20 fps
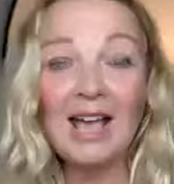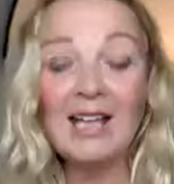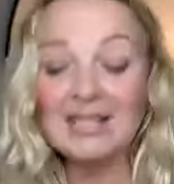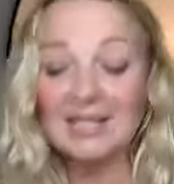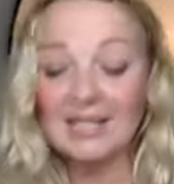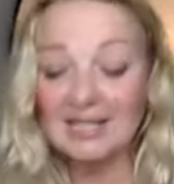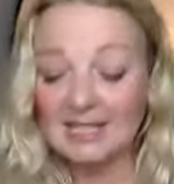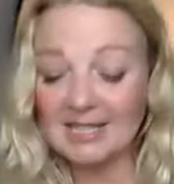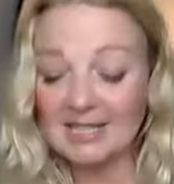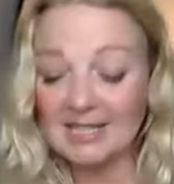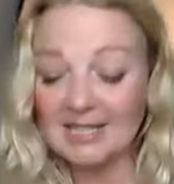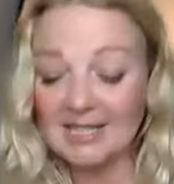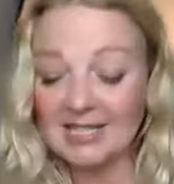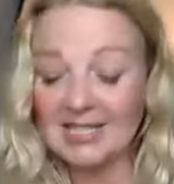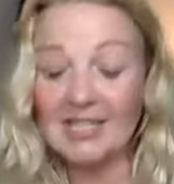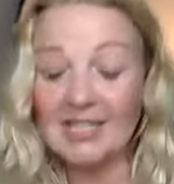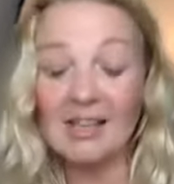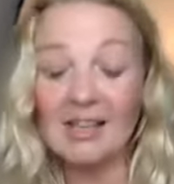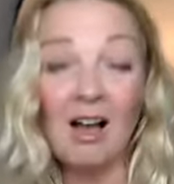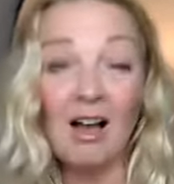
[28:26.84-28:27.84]
addicted
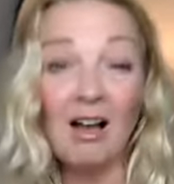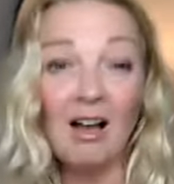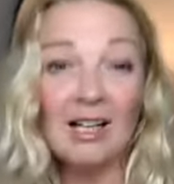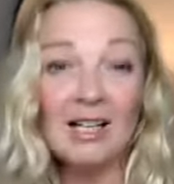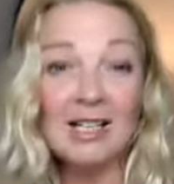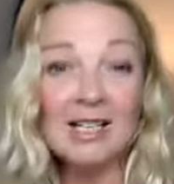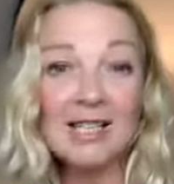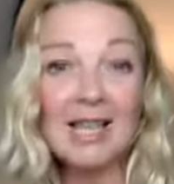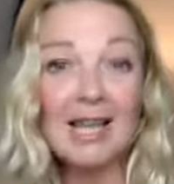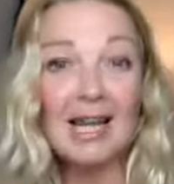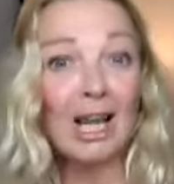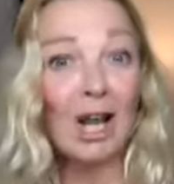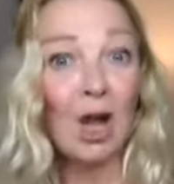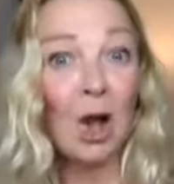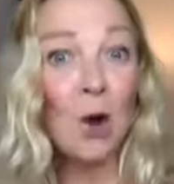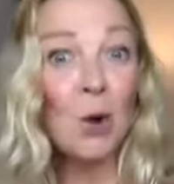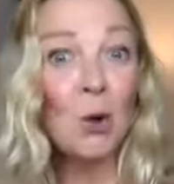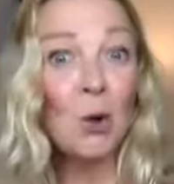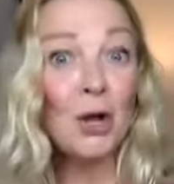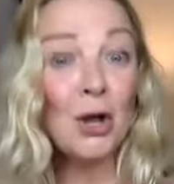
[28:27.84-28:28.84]
to guides. They're like,
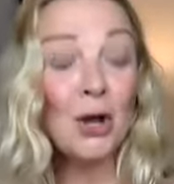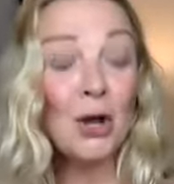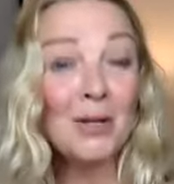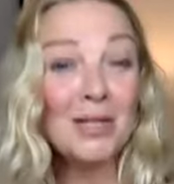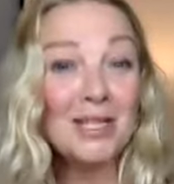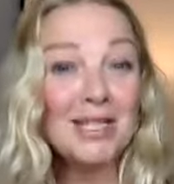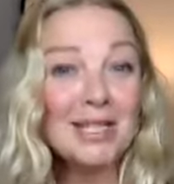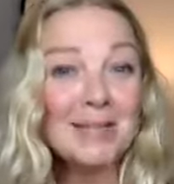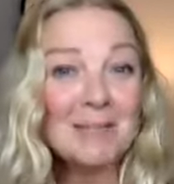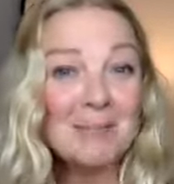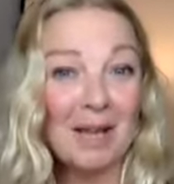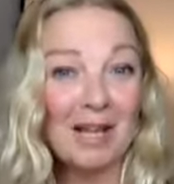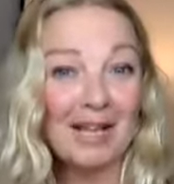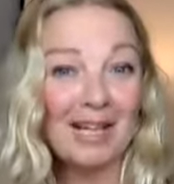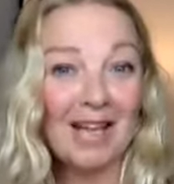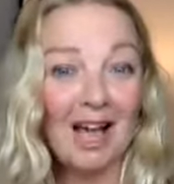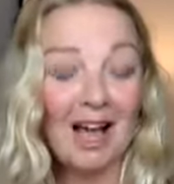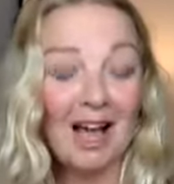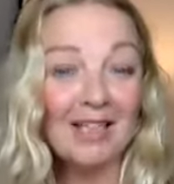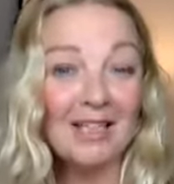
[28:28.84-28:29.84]
oh no, it's my
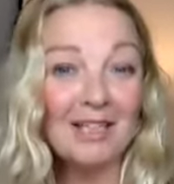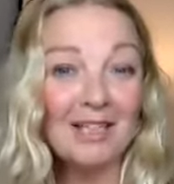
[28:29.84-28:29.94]
guide.